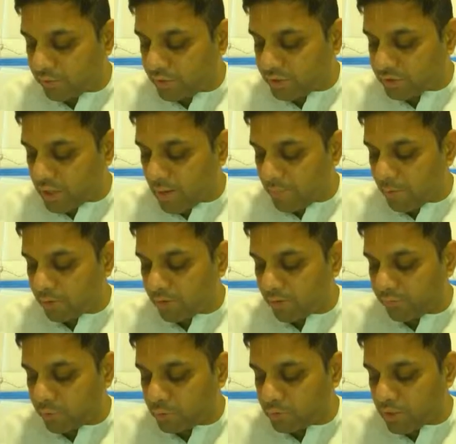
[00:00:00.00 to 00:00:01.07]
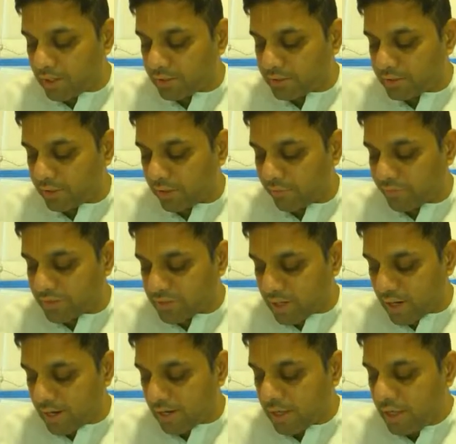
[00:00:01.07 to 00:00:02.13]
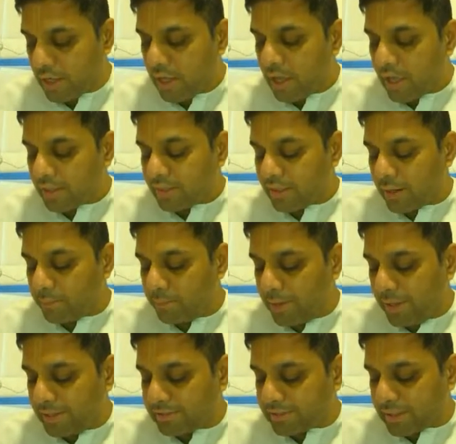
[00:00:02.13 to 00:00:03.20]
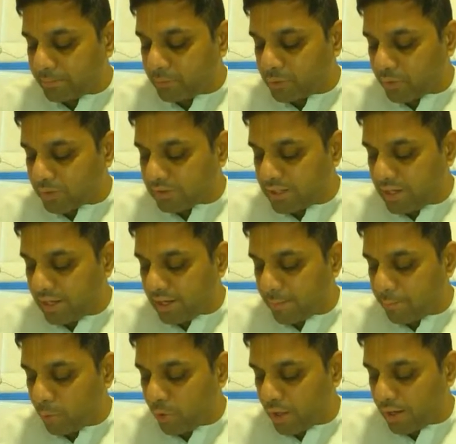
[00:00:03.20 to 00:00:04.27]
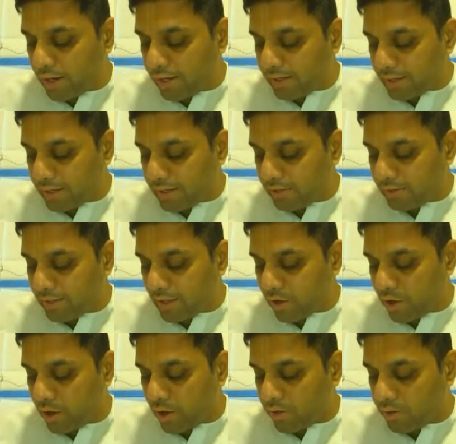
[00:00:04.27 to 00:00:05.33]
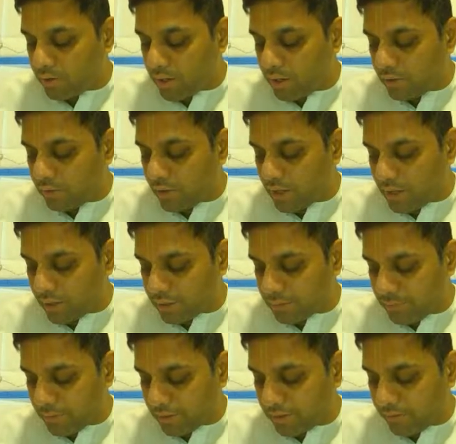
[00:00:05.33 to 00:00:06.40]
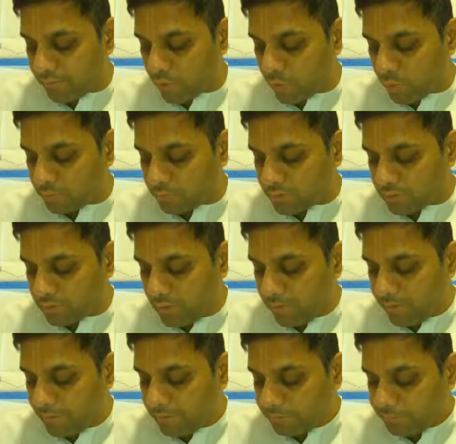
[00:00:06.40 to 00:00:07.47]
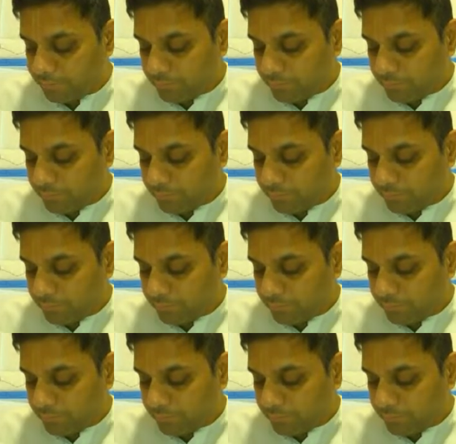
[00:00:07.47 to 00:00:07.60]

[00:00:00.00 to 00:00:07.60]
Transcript: King Yudhishthira about the future history of his child. Then, being sumptuously remunerated, they all returned to their respective homes.